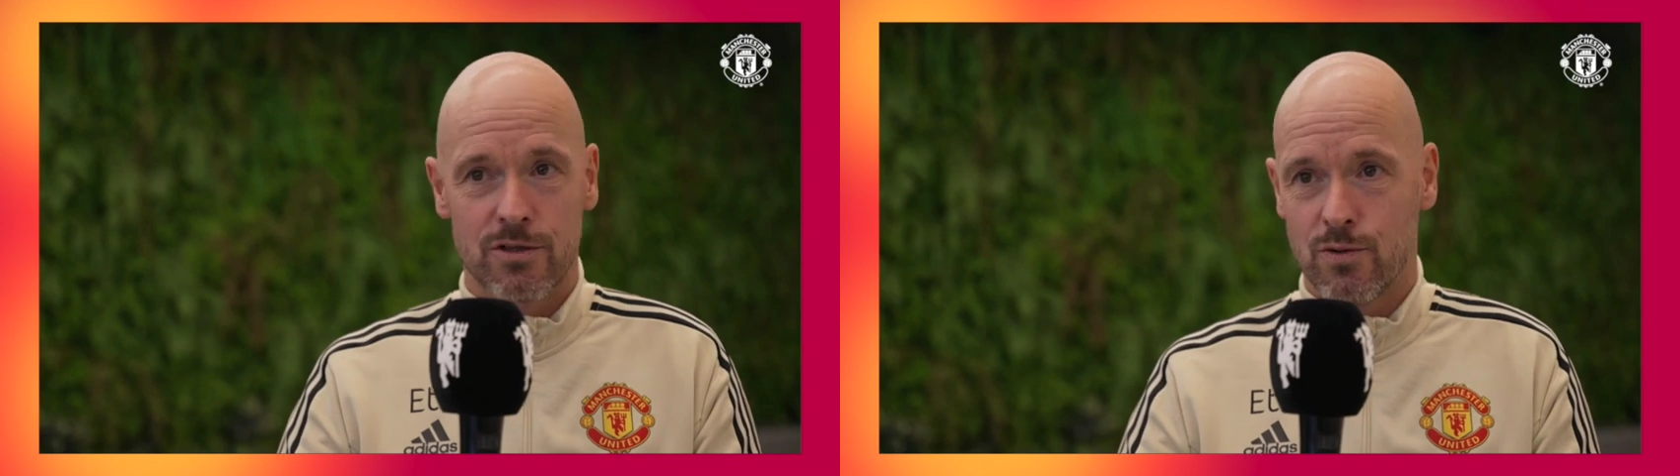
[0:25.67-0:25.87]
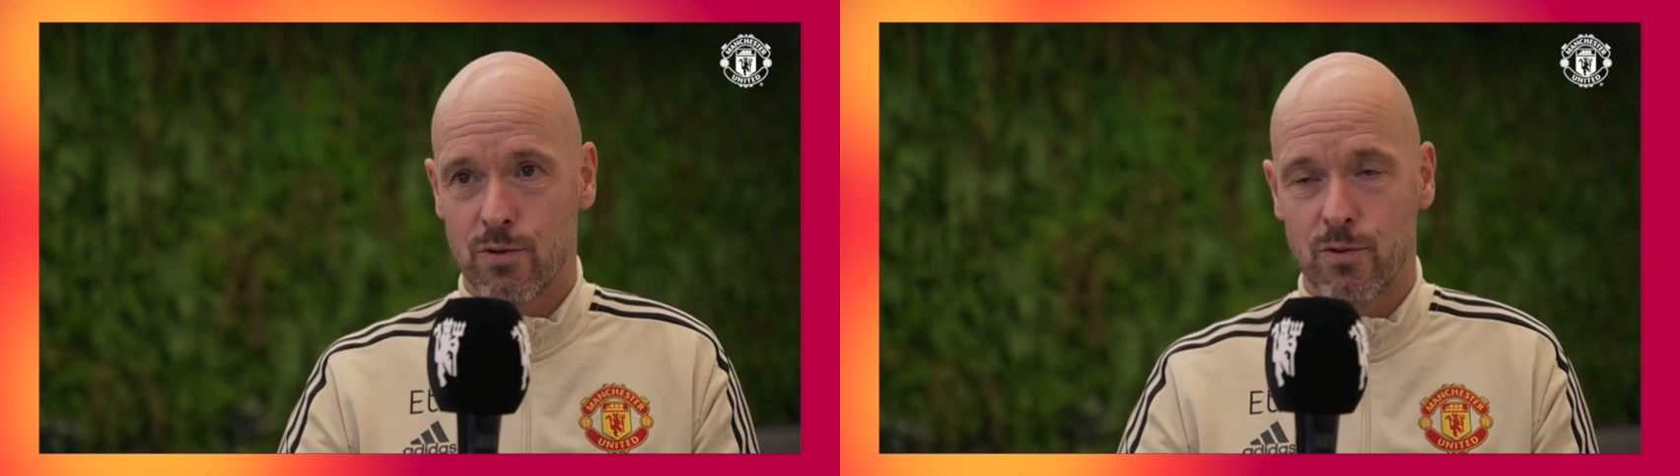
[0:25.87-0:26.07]

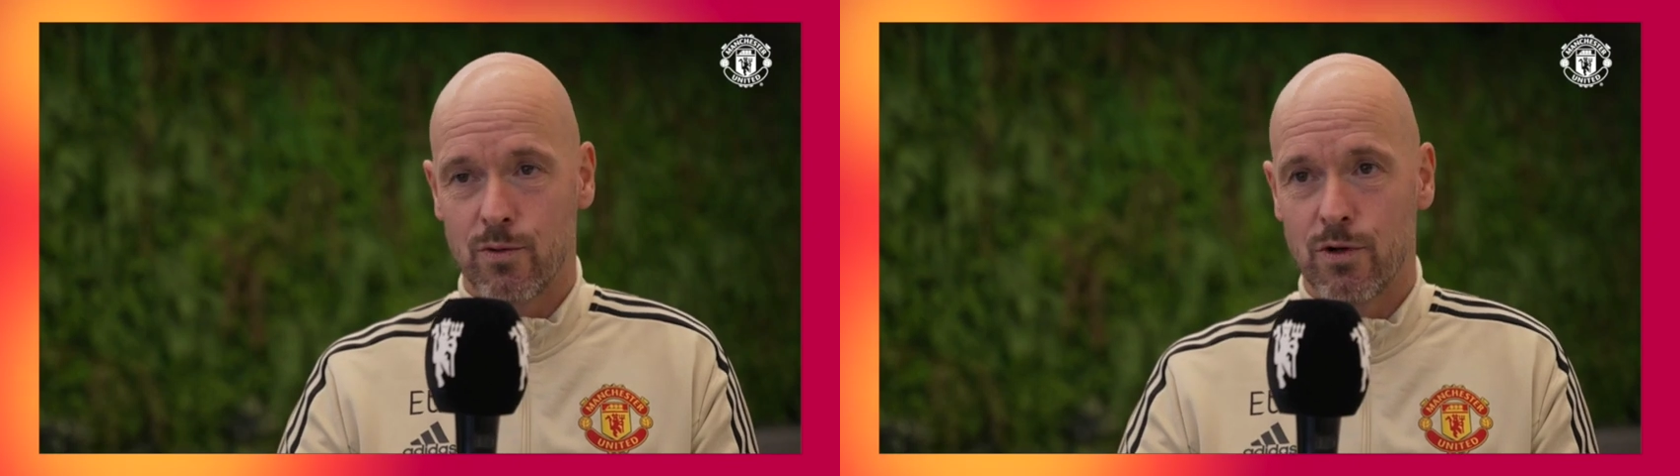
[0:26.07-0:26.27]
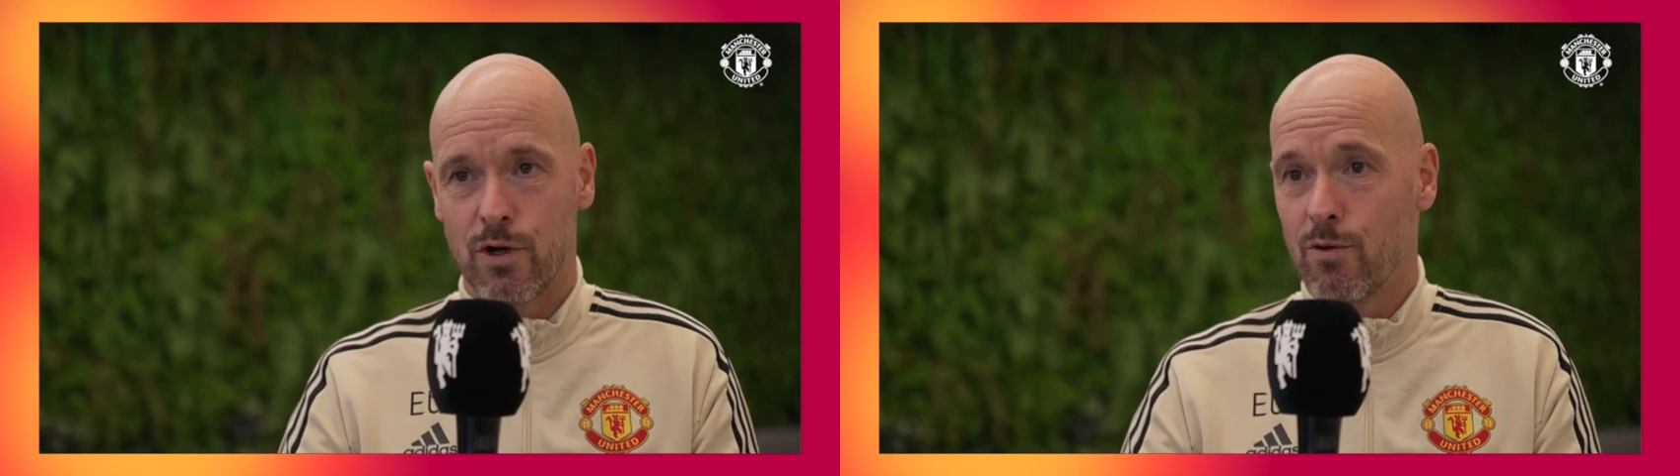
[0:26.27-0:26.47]
to
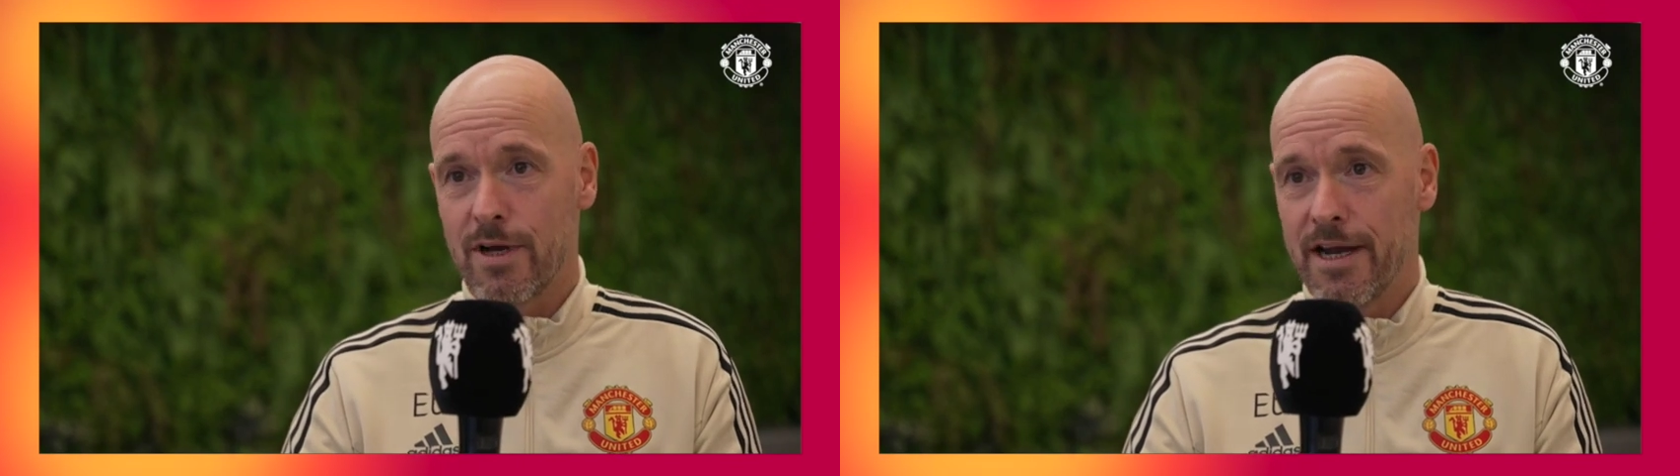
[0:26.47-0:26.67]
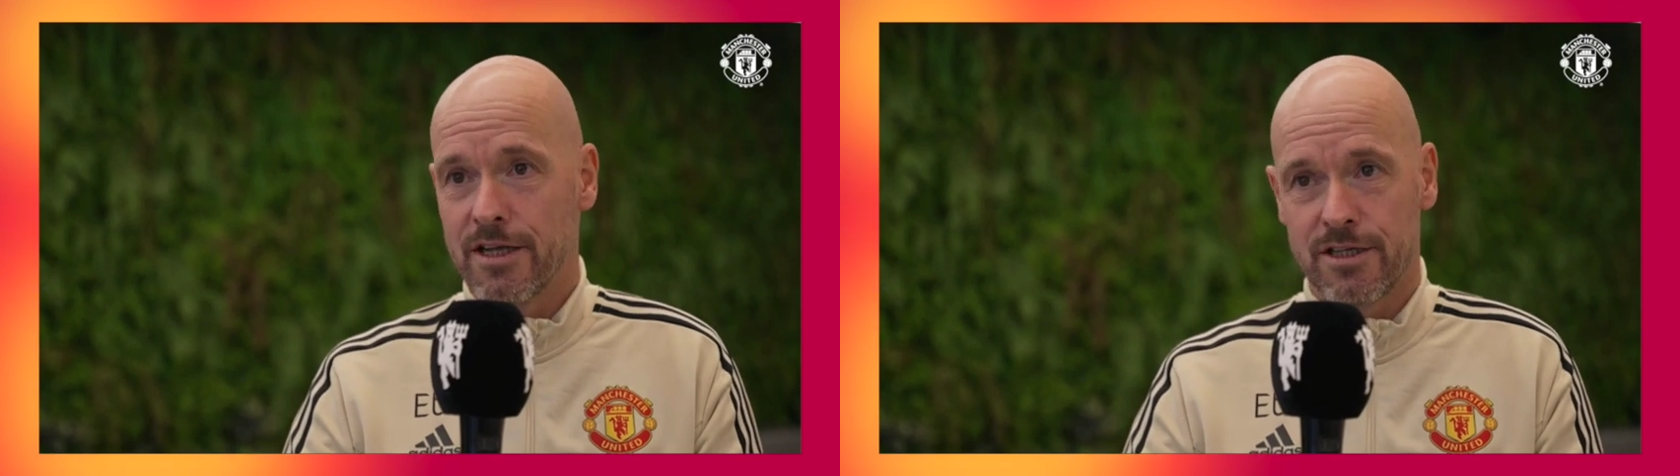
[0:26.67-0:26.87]

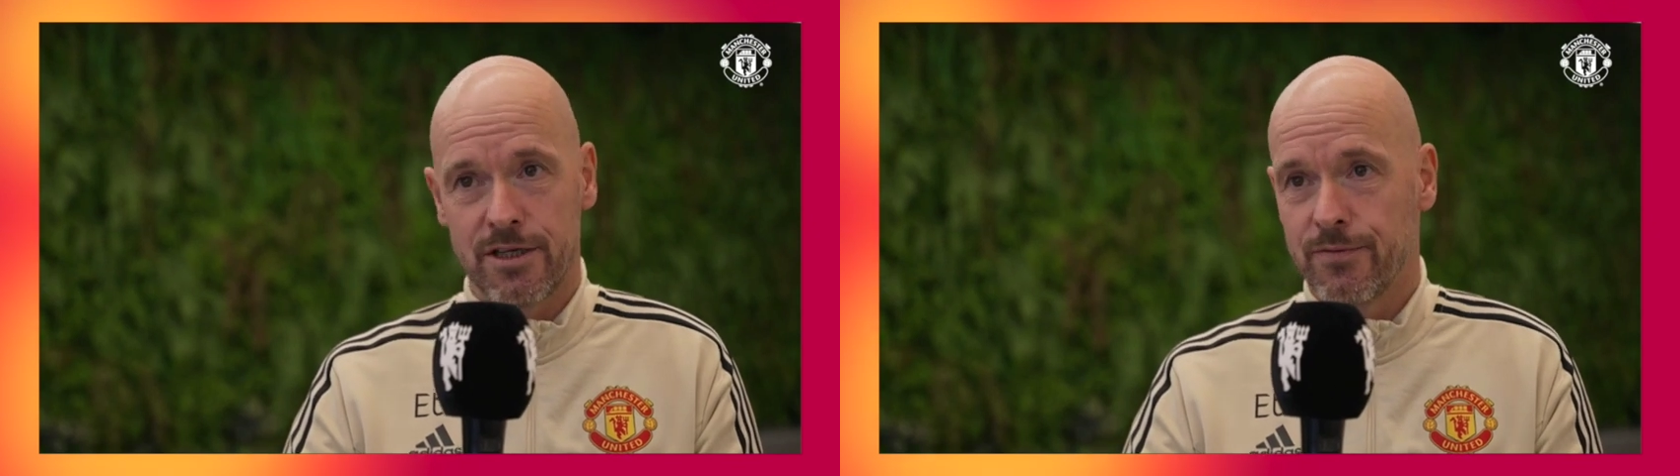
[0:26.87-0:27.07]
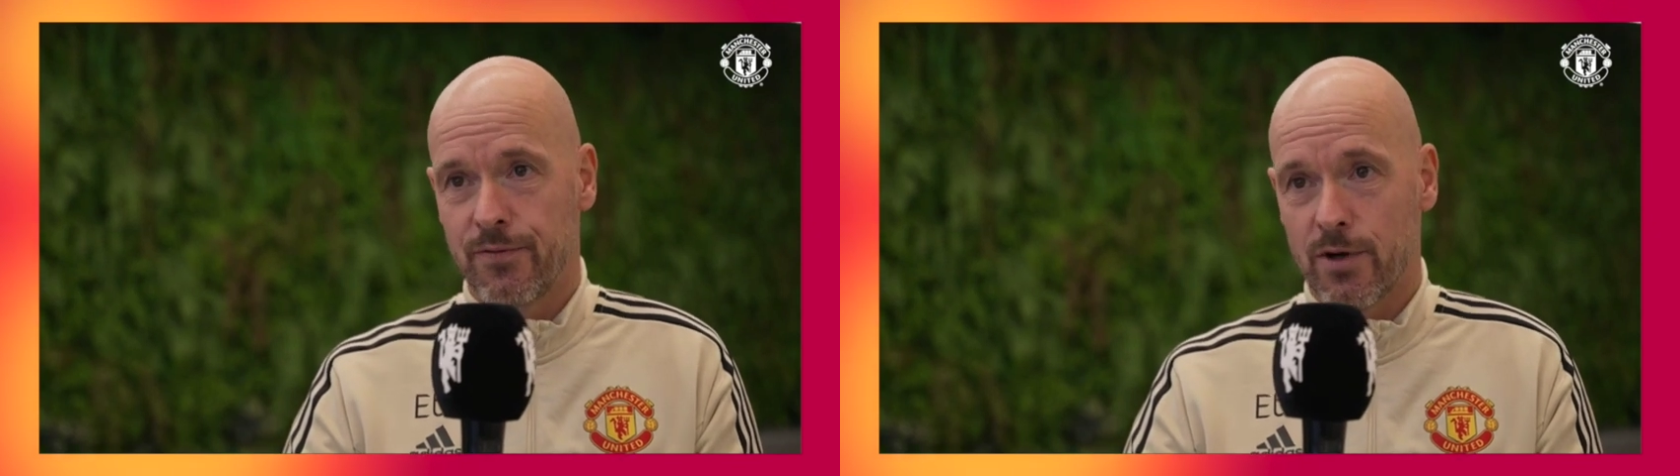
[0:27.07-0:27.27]
load
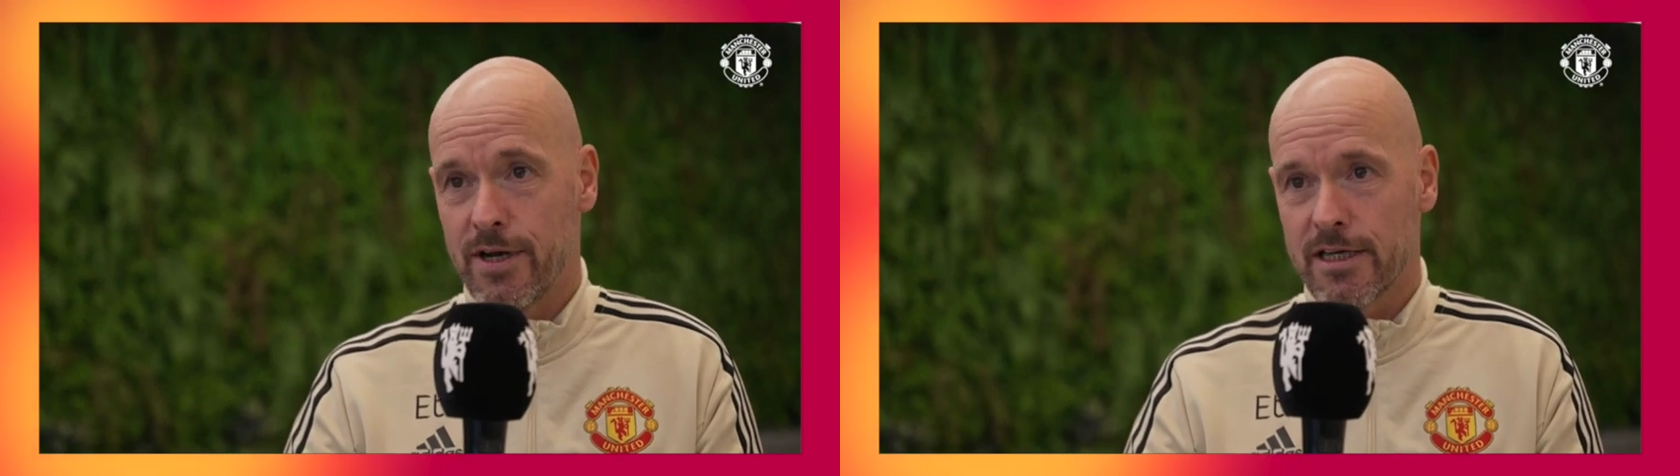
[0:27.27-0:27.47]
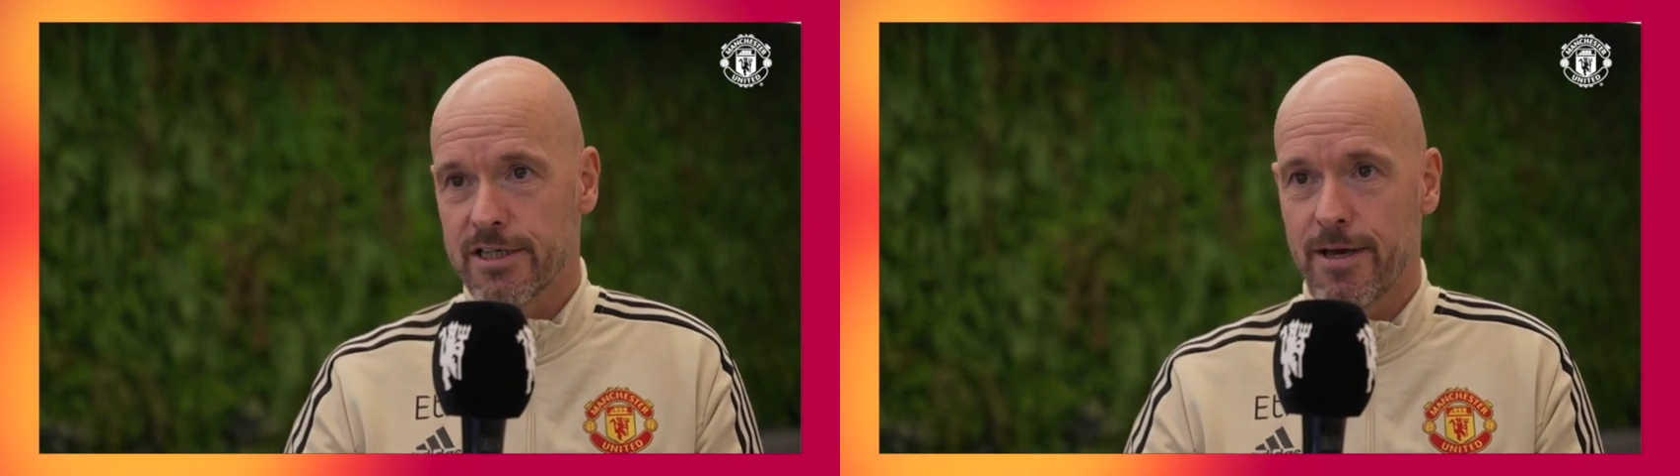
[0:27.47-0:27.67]
energy for the
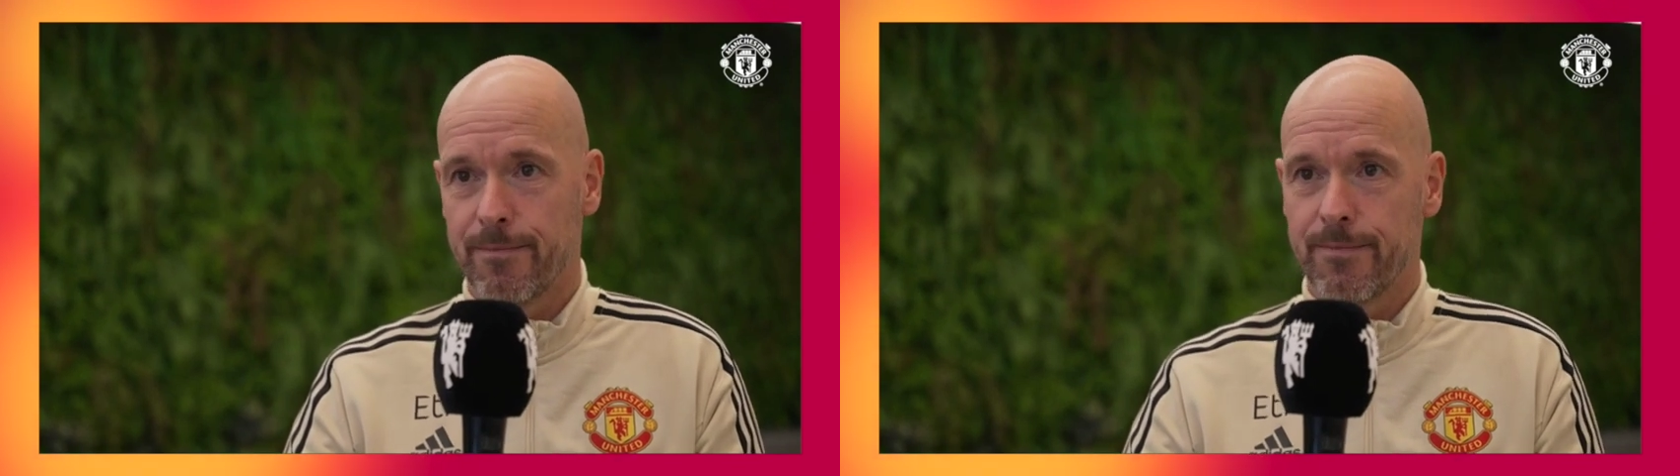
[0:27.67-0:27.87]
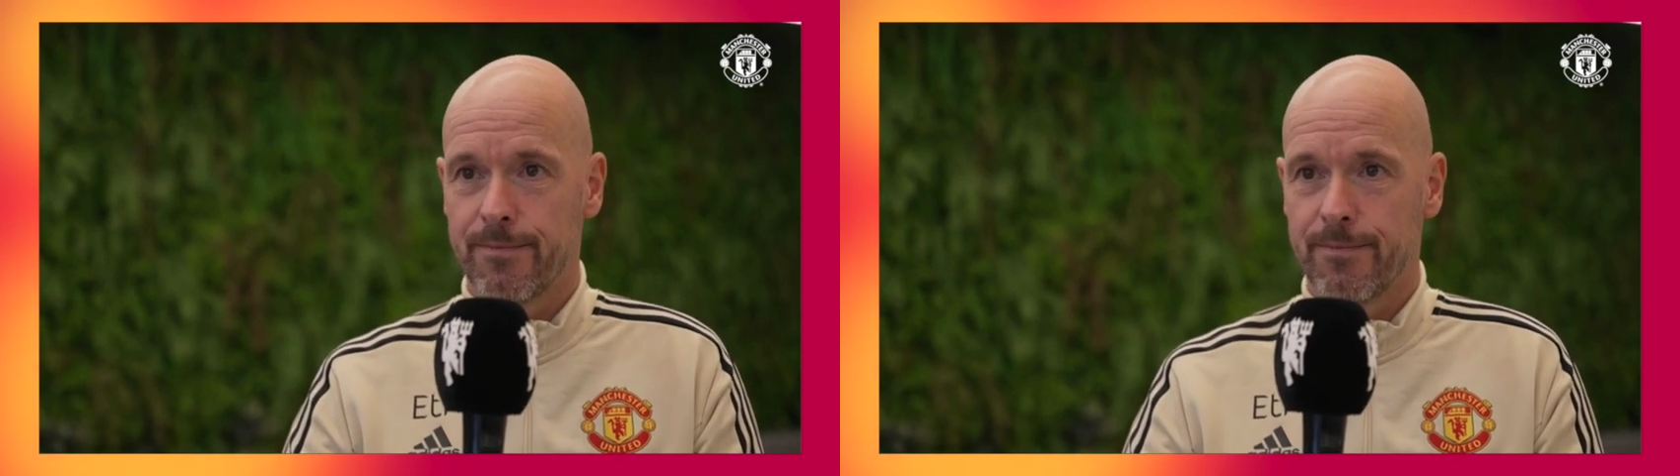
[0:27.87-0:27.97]
next game.